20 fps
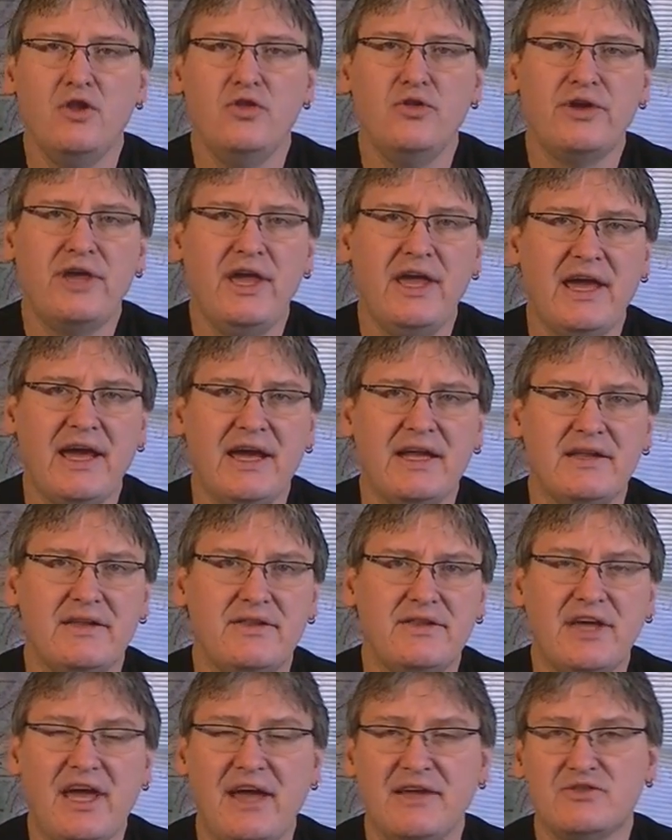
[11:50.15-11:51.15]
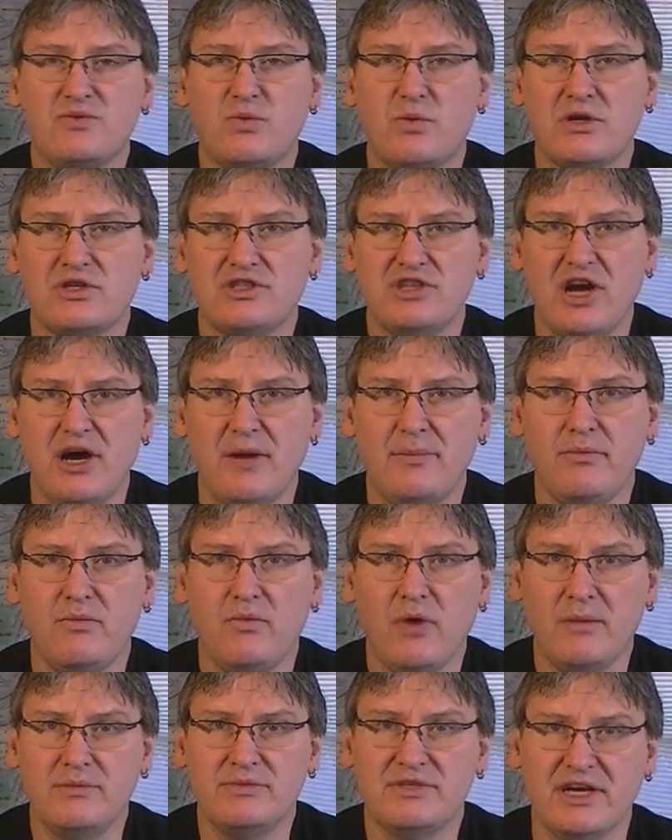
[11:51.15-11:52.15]
Looking at the Games
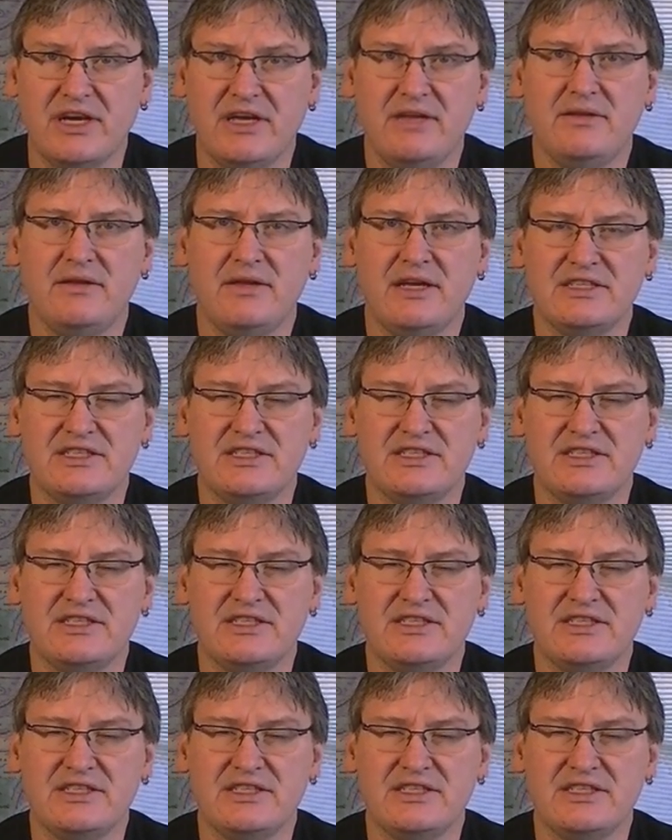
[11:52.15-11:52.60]
Workshop website